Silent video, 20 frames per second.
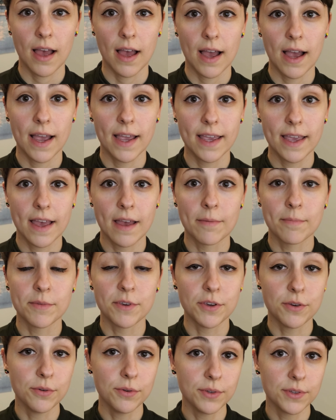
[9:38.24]
I am
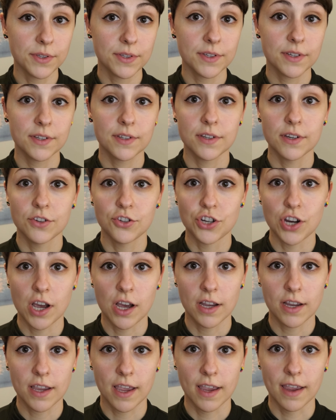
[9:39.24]
used to
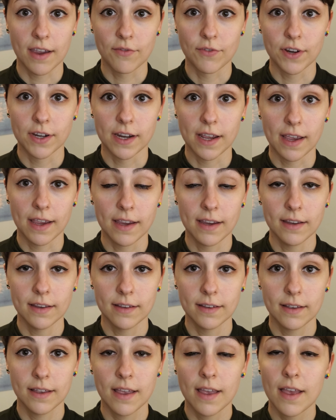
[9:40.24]
jogging every day
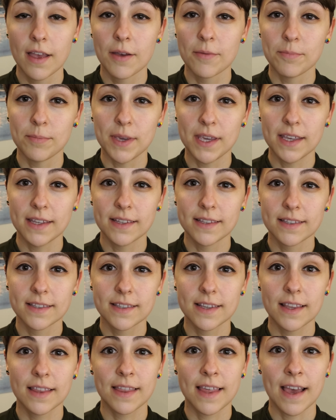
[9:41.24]

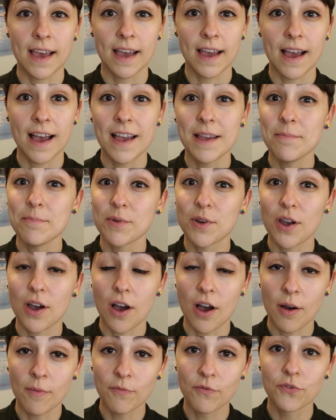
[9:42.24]
means that I'm
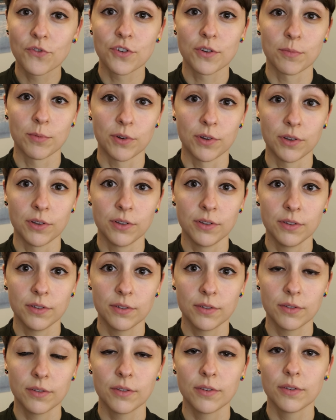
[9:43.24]
comfortable
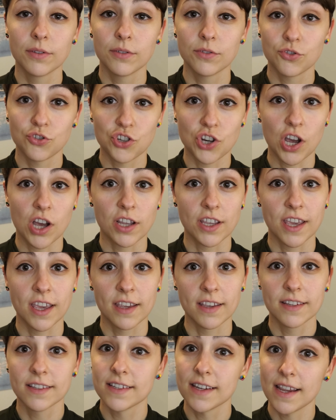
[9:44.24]

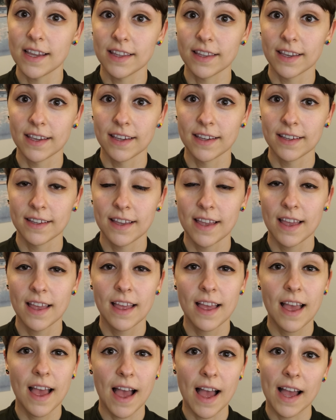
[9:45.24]
jogging daily.
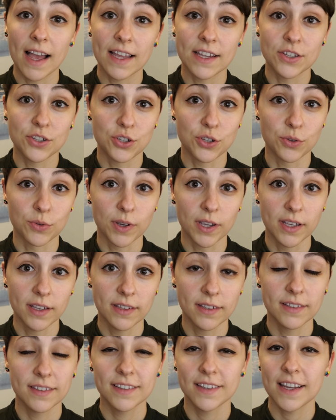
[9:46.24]
I do
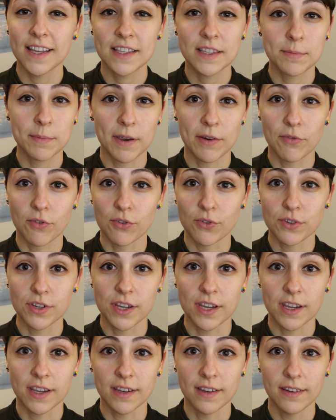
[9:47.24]
it, it's my
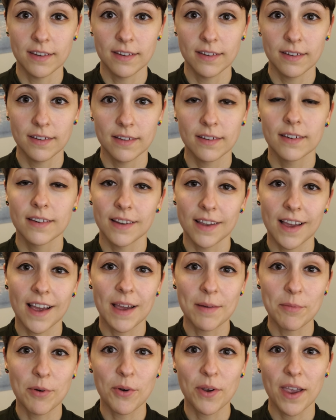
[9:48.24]
routine,
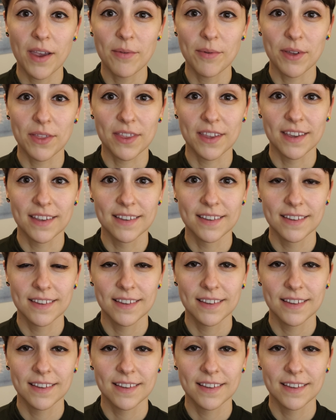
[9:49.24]
I'm okay with it.